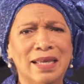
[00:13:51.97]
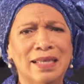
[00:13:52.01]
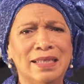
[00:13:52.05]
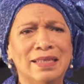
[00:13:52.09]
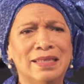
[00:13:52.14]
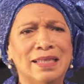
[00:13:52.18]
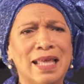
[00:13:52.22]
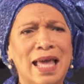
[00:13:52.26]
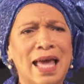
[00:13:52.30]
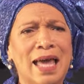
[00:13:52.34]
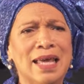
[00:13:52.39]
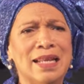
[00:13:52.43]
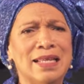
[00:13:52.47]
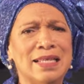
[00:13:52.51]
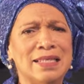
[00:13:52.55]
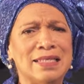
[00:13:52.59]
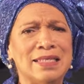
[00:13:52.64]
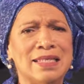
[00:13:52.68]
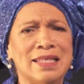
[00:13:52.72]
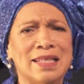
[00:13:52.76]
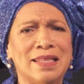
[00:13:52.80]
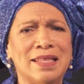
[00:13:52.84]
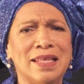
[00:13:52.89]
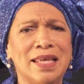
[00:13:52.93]
That is
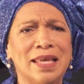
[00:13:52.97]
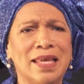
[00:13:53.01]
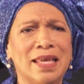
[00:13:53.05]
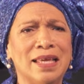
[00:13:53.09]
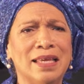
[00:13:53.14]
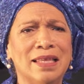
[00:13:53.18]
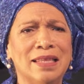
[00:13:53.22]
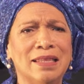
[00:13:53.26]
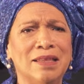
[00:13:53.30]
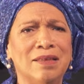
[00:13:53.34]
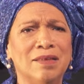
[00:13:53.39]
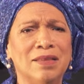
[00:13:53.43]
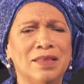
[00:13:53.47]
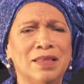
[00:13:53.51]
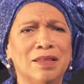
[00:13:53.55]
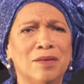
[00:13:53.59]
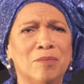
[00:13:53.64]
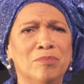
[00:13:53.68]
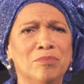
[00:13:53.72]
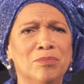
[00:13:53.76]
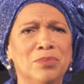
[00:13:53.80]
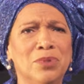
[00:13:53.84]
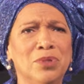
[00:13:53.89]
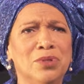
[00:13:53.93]
the thing, the
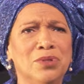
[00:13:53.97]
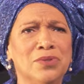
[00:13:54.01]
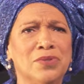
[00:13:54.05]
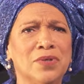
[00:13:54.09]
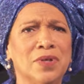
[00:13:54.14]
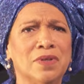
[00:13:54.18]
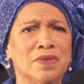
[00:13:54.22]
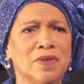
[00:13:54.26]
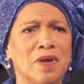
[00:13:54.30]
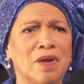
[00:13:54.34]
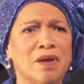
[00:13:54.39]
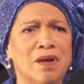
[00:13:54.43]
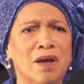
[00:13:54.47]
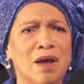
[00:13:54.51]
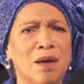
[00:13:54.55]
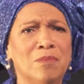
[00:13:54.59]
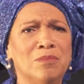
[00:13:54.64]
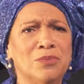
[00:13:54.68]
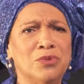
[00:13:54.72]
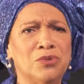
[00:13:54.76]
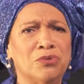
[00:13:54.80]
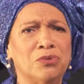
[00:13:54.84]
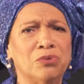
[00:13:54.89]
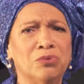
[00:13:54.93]
music that
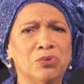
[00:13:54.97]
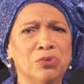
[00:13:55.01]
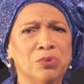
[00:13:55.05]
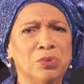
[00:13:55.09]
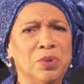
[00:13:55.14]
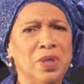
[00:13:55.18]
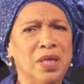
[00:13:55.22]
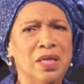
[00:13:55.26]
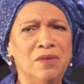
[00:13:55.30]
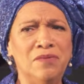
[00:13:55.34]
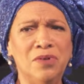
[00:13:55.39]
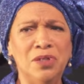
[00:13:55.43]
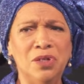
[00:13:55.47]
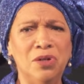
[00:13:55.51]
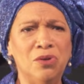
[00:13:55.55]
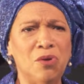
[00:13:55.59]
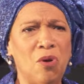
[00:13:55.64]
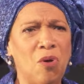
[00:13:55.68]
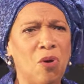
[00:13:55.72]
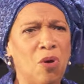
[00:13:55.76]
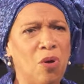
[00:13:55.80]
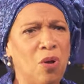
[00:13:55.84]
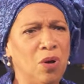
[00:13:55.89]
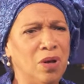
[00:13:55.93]
comes through, even in
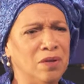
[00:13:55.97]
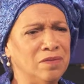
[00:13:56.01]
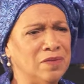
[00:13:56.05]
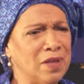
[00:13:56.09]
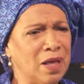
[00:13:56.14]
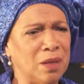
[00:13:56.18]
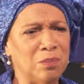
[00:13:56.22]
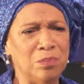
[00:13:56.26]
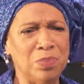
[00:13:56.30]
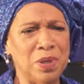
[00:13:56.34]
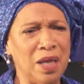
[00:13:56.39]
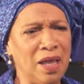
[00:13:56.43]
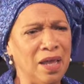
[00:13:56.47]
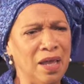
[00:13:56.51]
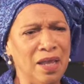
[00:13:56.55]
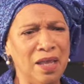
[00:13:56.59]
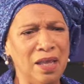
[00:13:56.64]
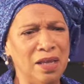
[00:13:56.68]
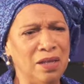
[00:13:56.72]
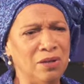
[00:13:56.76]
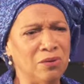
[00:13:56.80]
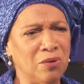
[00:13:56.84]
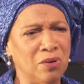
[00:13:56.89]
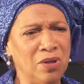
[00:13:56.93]
all of that
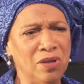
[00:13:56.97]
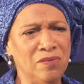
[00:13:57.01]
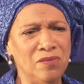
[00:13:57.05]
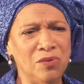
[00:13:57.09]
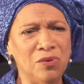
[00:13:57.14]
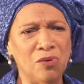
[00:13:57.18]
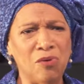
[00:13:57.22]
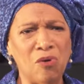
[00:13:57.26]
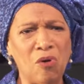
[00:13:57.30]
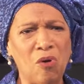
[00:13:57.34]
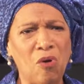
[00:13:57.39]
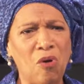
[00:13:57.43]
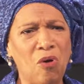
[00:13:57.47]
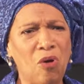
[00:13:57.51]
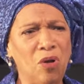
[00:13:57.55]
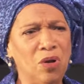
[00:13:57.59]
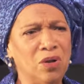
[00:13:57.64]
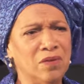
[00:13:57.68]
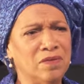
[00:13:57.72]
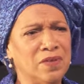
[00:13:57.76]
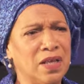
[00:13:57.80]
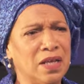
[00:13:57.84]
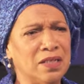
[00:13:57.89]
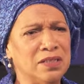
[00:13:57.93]
pain, even in
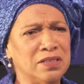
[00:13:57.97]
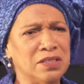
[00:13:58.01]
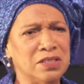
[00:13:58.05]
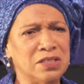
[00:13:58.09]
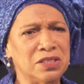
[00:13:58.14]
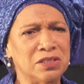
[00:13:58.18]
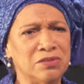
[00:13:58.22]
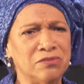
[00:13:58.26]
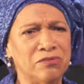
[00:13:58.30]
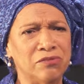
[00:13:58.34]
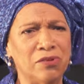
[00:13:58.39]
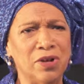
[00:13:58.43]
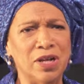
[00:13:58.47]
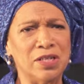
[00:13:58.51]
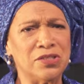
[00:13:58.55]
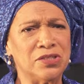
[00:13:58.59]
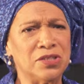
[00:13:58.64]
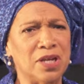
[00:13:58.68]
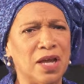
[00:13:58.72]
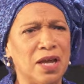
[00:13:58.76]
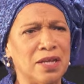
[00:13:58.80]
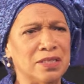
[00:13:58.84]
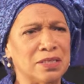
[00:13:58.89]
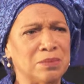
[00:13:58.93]
all of that
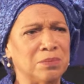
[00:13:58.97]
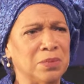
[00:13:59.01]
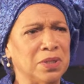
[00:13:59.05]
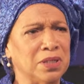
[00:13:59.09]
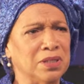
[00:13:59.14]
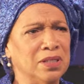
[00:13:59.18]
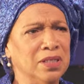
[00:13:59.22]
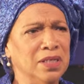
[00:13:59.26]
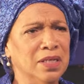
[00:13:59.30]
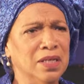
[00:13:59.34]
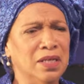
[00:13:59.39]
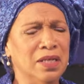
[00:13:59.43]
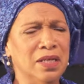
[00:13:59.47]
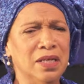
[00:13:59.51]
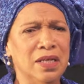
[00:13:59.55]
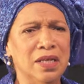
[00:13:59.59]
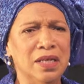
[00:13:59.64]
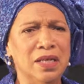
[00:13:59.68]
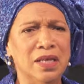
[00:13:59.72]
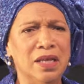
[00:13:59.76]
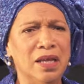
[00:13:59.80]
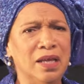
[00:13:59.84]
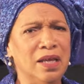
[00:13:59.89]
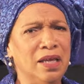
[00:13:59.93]
disenfranchisement,
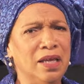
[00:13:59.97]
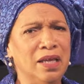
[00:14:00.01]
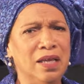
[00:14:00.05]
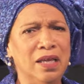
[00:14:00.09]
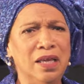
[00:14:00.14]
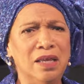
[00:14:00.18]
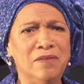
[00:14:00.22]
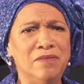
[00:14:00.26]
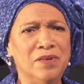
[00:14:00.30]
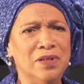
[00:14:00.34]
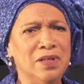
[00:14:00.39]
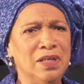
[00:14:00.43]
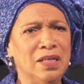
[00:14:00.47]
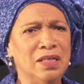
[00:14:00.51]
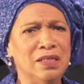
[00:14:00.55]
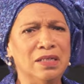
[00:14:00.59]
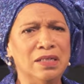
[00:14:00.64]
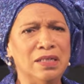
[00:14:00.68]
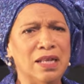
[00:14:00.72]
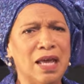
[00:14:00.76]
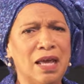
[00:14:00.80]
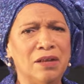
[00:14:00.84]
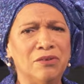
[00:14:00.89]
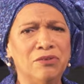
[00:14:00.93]
even
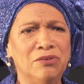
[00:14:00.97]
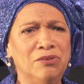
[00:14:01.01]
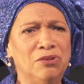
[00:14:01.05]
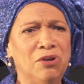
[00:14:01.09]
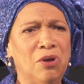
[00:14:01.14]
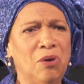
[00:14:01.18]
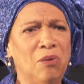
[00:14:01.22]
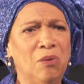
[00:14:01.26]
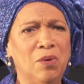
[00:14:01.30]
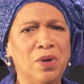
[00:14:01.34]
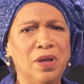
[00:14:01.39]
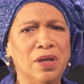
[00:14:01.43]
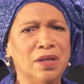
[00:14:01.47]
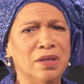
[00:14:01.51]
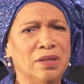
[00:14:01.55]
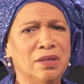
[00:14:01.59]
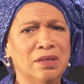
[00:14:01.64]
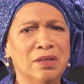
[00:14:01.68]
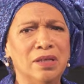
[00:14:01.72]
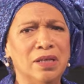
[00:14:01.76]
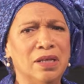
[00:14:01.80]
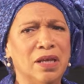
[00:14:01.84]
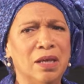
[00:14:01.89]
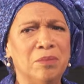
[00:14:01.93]
in not
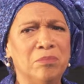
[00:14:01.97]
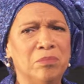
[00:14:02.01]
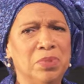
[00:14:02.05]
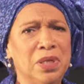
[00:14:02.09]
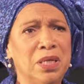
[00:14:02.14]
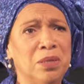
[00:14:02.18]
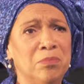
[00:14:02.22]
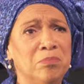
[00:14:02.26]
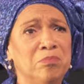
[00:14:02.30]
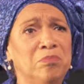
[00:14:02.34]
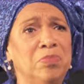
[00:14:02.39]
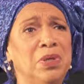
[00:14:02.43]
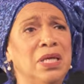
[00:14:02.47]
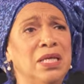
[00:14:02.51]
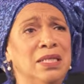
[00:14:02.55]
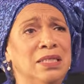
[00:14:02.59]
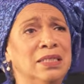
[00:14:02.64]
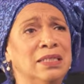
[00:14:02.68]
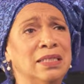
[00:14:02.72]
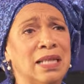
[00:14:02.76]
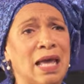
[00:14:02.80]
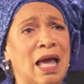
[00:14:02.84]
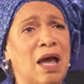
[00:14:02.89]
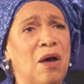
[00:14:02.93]
knowing and being
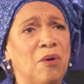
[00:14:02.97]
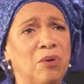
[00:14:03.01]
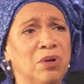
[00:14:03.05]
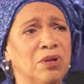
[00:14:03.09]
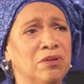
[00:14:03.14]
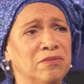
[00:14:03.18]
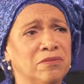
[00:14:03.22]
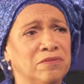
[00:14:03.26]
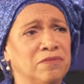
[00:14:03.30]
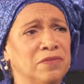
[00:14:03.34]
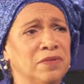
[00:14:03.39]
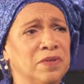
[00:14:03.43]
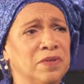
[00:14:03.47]
beaten out of